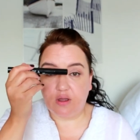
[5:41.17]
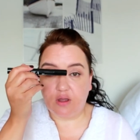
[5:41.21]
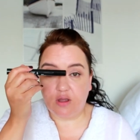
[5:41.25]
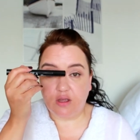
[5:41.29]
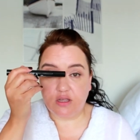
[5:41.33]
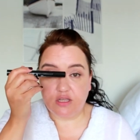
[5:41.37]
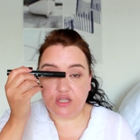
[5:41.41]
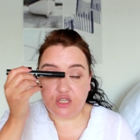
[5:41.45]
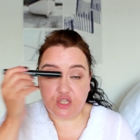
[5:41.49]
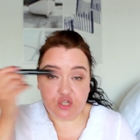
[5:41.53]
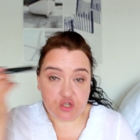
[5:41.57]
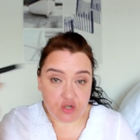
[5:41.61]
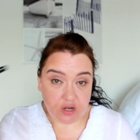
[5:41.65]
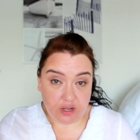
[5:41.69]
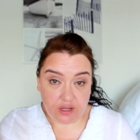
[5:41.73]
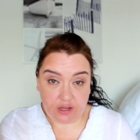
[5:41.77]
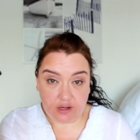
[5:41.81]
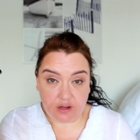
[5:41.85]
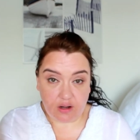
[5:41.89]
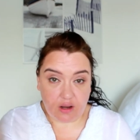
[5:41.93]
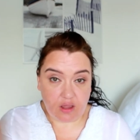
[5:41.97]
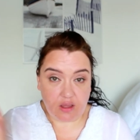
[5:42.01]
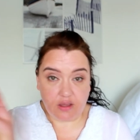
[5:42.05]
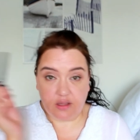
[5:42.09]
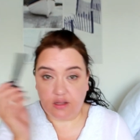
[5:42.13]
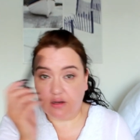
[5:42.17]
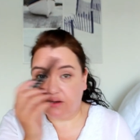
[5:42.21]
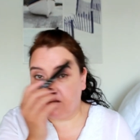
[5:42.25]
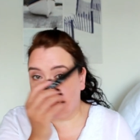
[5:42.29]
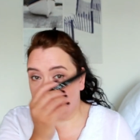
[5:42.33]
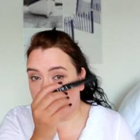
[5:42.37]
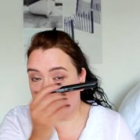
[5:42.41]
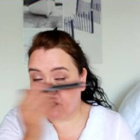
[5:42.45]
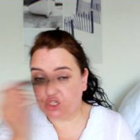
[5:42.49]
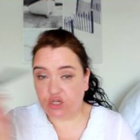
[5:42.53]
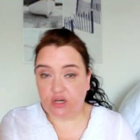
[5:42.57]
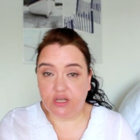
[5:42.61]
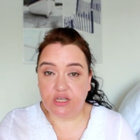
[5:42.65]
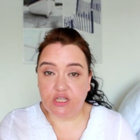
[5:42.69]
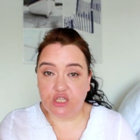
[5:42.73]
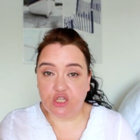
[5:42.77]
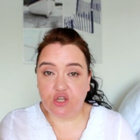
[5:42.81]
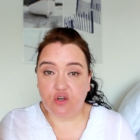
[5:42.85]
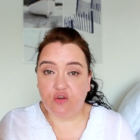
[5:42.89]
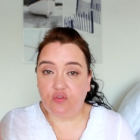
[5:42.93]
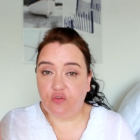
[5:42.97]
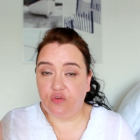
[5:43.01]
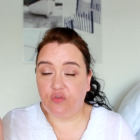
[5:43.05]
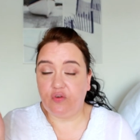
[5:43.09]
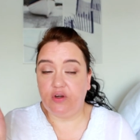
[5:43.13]
a straight line, straight
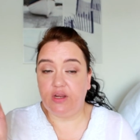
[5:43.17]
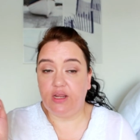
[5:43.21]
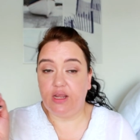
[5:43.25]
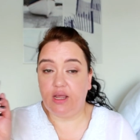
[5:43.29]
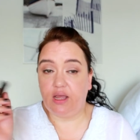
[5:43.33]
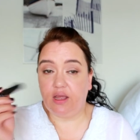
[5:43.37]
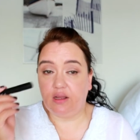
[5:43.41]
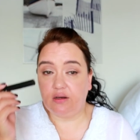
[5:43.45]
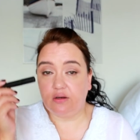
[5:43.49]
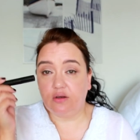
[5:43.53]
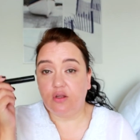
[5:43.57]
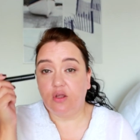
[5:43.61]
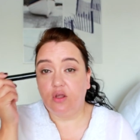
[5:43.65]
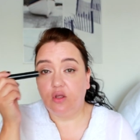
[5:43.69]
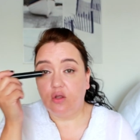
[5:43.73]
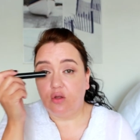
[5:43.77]
off freehand,